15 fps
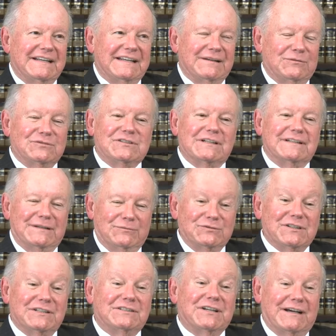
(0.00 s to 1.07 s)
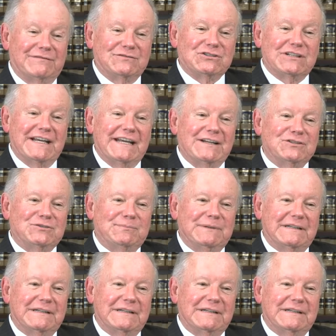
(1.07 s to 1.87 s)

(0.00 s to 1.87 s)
it was a, it was a tough change